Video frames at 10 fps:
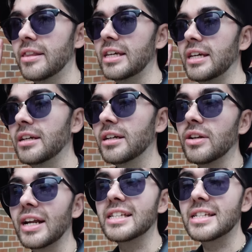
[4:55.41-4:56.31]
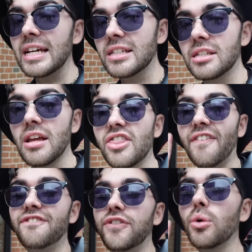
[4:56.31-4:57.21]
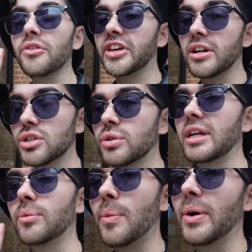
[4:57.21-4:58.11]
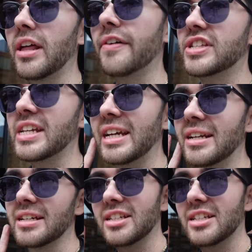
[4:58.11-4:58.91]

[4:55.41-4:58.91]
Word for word: the United States the fourth country we will have seen